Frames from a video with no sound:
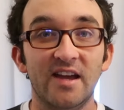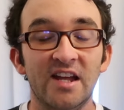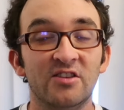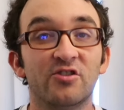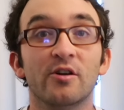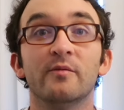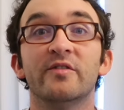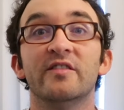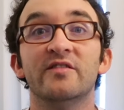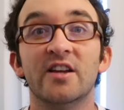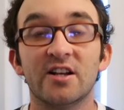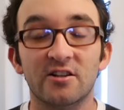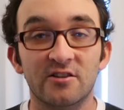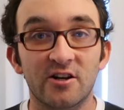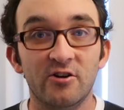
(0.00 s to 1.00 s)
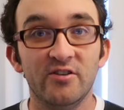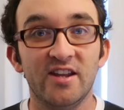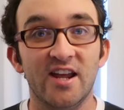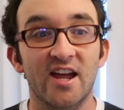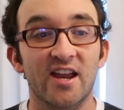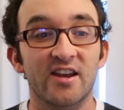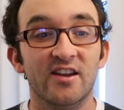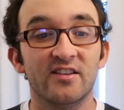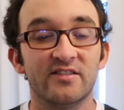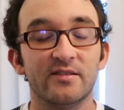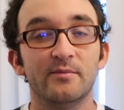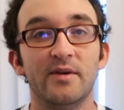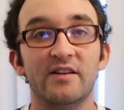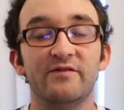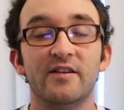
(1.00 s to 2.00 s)
In terms of Nickelodeon,
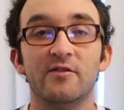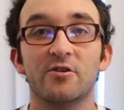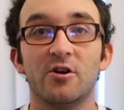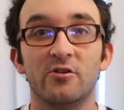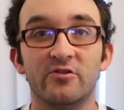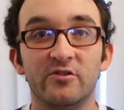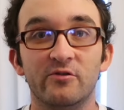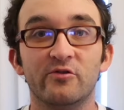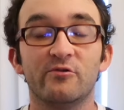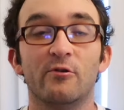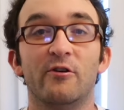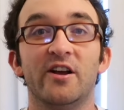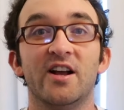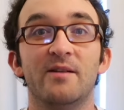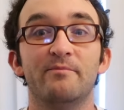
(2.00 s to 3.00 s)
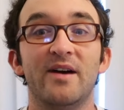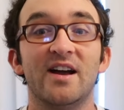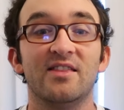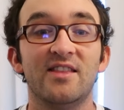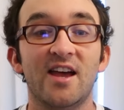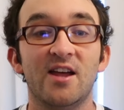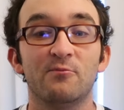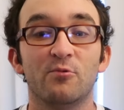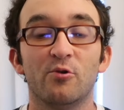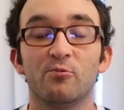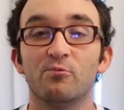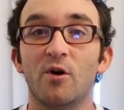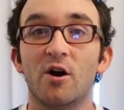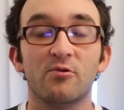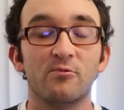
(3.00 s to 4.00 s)
some of my favorite cartoons growing up back then were
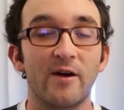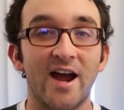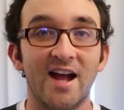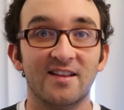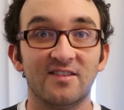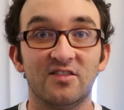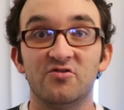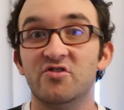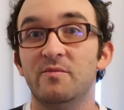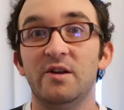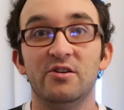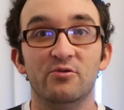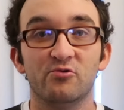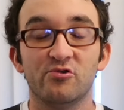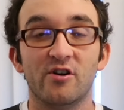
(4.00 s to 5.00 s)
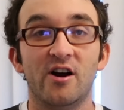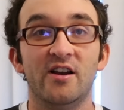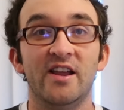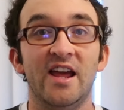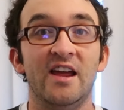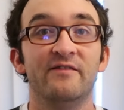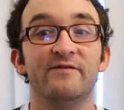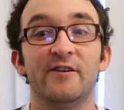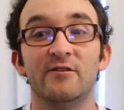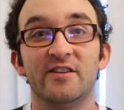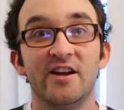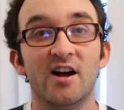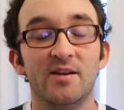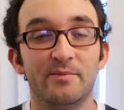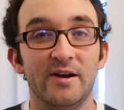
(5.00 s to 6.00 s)
Rugrats, Jimmy Neutron, and
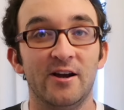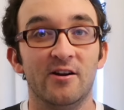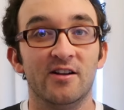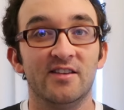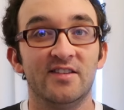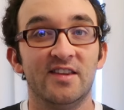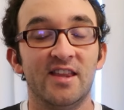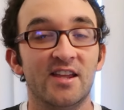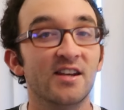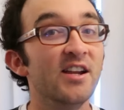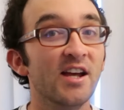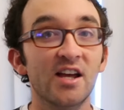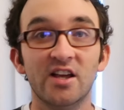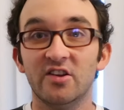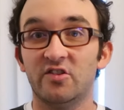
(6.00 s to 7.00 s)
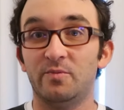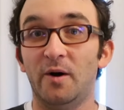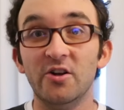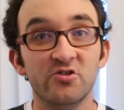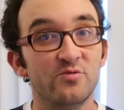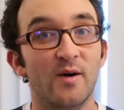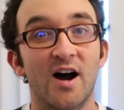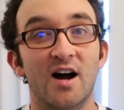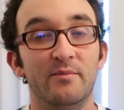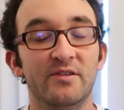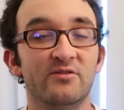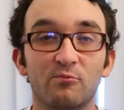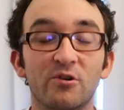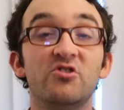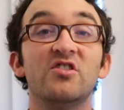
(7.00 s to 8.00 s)
Fairly Oddparents, and then
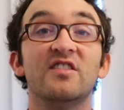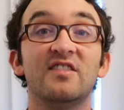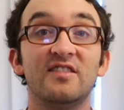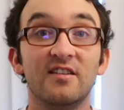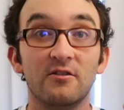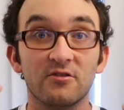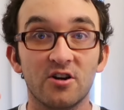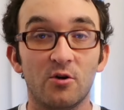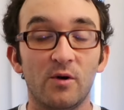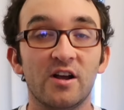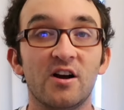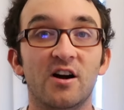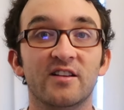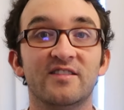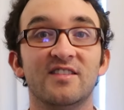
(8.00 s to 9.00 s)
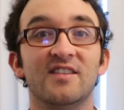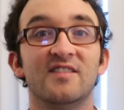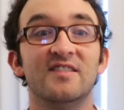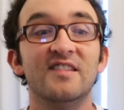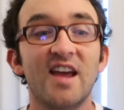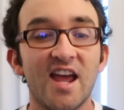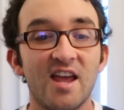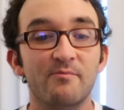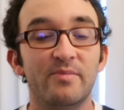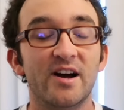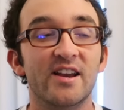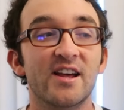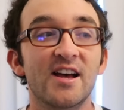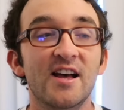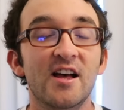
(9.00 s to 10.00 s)
SpongeBob, which is still going on to this day,
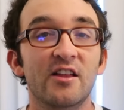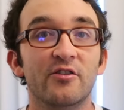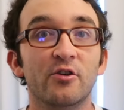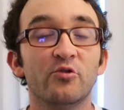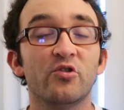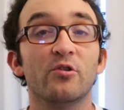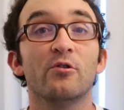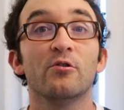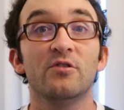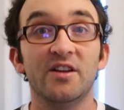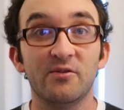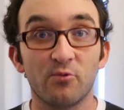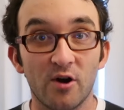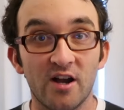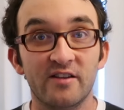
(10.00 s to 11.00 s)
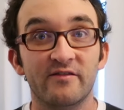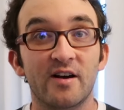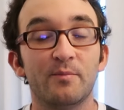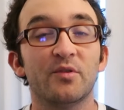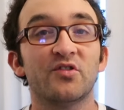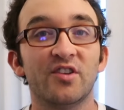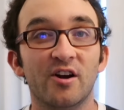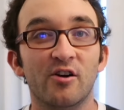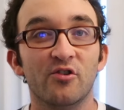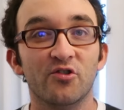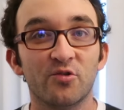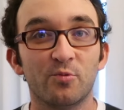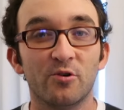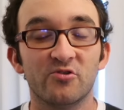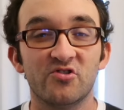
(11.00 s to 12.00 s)
but those early run of
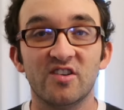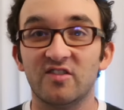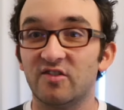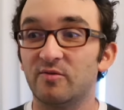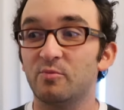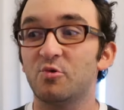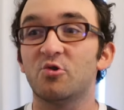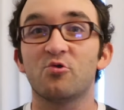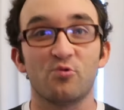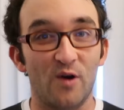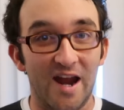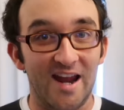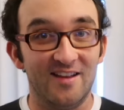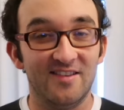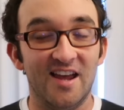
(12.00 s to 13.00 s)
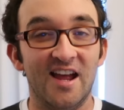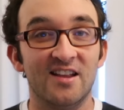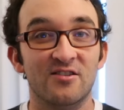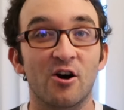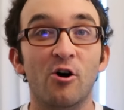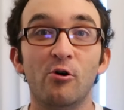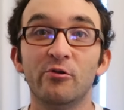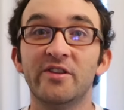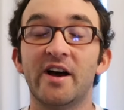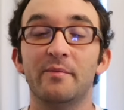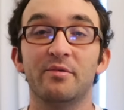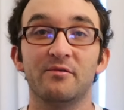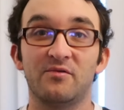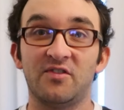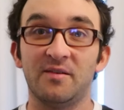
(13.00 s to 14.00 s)
episodes were just great and hold
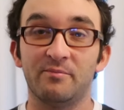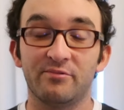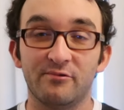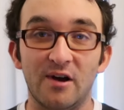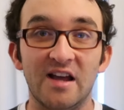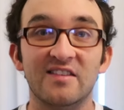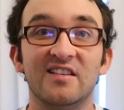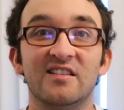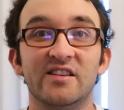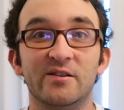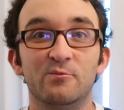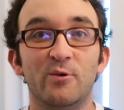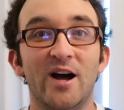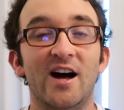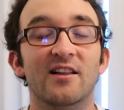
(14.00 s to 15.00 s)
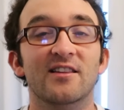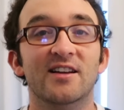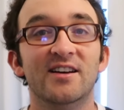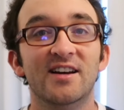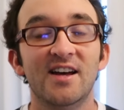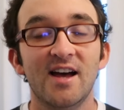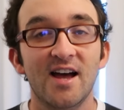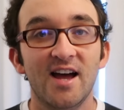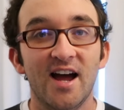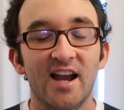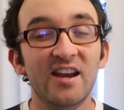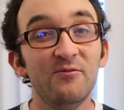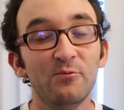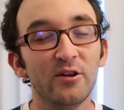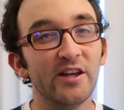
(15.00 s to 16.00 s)
up surprisingly well. I
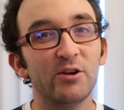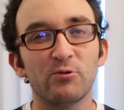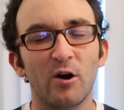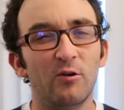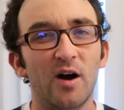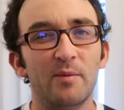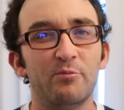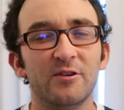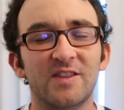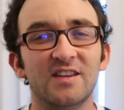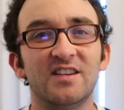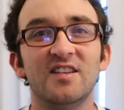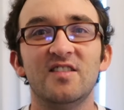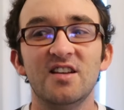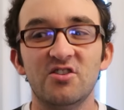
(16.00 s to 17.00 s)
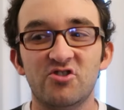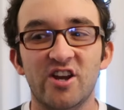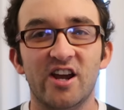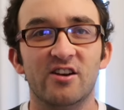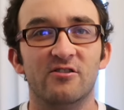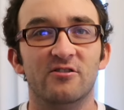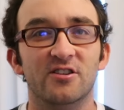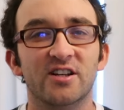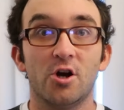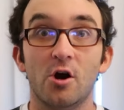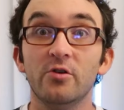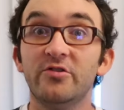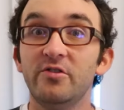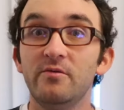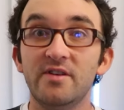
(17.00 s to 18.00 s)
didn't really grow up with the Disney Channel.
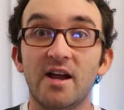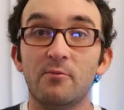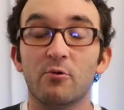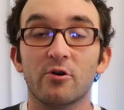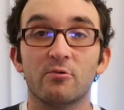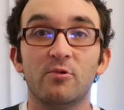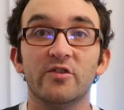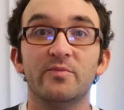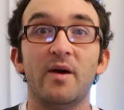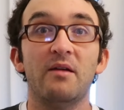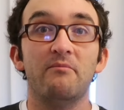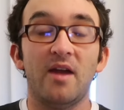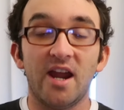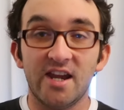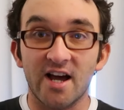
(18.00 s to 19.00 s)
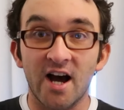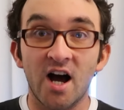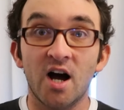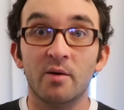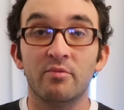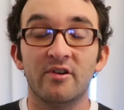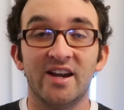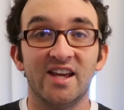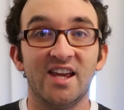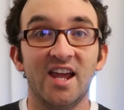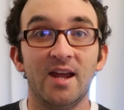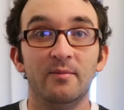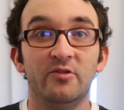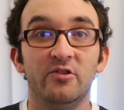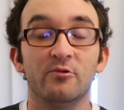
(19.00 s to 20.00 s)
Cartoon Network was my main hub when it
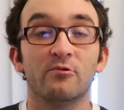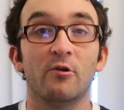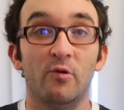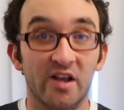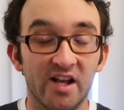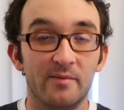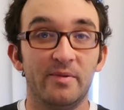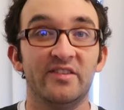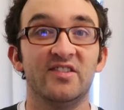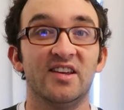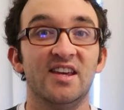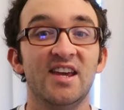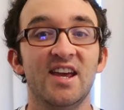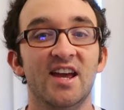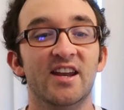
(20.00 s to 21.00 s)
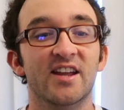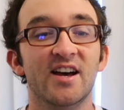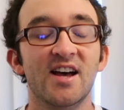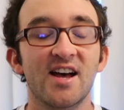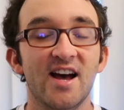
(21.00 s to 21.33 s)
came to growing up as a kid.